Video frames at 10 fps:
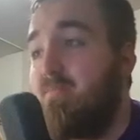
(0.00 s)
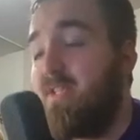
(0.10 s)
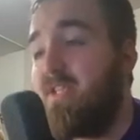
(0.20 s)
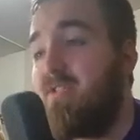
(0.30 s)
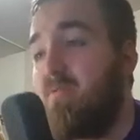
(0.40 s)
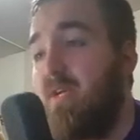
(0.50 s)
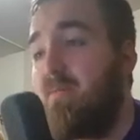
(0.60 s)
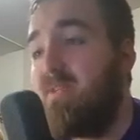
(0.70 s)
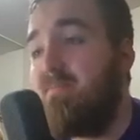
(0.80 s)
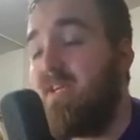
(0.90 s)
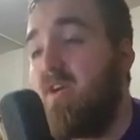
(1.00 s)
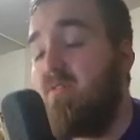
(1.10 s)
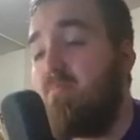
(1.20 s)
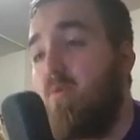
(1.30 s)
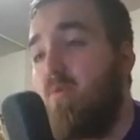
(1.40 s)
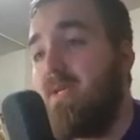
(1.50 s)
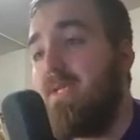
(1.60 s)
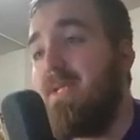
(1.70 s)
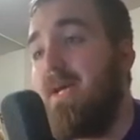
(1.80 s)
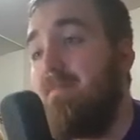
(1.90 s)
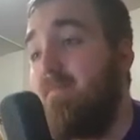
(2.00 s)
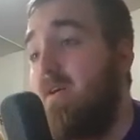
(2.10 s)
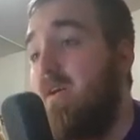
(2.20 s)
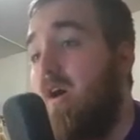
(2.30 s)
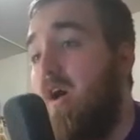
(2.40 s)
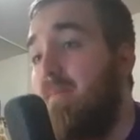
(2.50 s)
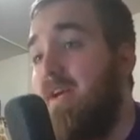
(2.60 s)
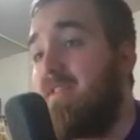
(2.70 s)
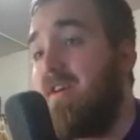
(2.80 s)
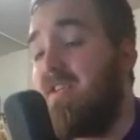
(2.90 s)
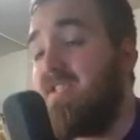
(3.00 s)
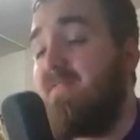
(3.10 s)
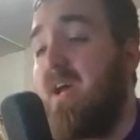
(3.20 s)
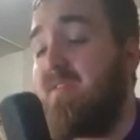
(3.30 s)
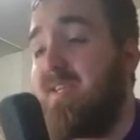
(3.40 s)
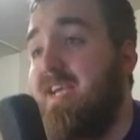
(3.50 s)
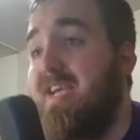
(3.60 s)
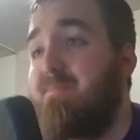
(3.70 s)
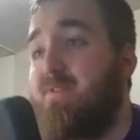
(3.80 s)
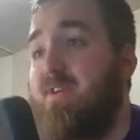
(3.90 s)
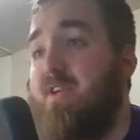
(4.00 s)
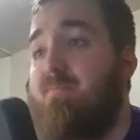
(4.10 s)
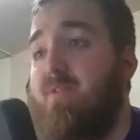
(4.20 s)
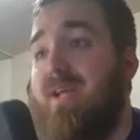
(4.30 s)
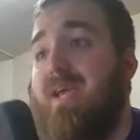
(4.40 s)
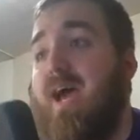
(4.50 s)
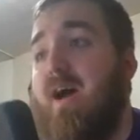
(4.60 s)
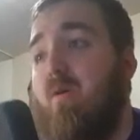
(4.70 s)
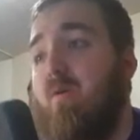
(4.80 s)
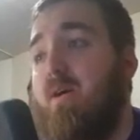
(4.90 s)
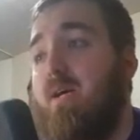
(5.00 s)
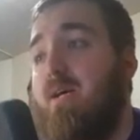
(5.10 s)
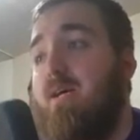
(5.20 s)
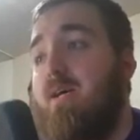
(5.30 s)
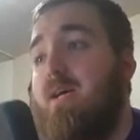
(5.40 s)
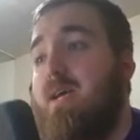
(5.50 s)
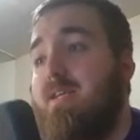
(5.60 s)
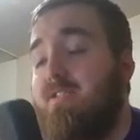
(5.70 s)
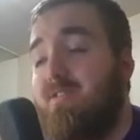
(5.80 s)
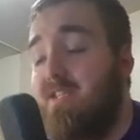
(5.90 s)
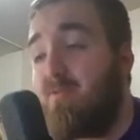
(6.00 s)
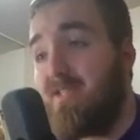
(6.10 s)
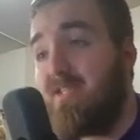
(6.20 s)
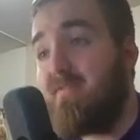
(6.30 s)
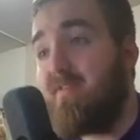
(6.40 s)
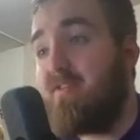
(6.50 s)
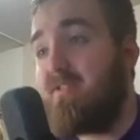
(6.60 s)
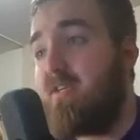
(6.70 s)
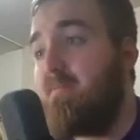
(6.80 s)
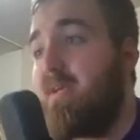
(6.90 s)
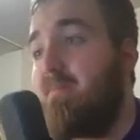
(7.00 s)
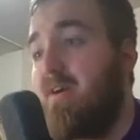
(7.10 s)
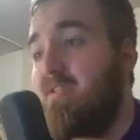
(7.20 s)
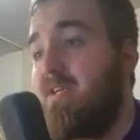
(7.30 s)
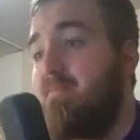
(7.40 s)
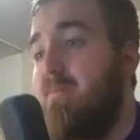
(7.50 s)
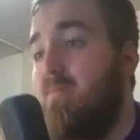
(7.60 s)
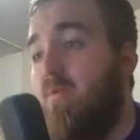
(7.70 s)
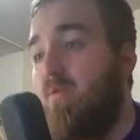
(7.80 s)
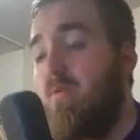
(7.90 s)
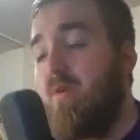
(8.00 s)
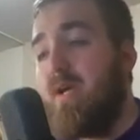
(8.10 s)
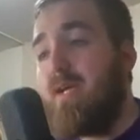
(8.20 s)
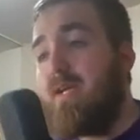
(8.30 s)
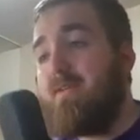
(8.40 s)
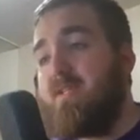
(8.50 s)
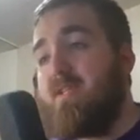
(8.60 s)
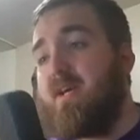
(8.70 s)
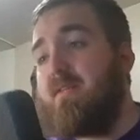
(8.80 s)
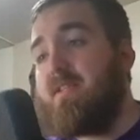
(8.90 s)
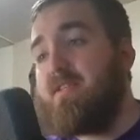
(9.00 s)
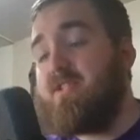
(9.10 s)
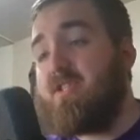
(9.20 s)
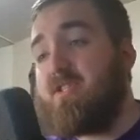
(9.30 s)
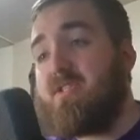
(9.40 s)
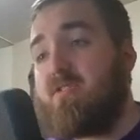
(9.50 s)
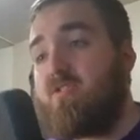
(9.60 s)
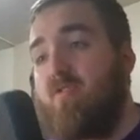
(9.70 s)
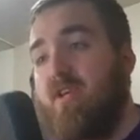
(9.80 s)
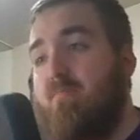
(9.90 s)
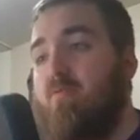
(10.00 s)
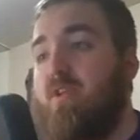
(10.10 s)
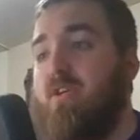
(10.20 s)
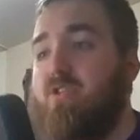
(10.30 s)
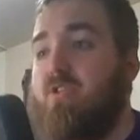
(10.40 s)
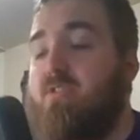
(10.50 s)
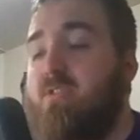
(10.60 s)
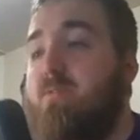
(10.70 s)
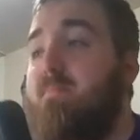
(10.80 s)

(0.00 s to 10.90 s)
But this one, I'm going to be going more in depth on my thoughts of how the games are going to play out. So that's what this video is going to be about. It's going to be more in depth than just straight up predictions.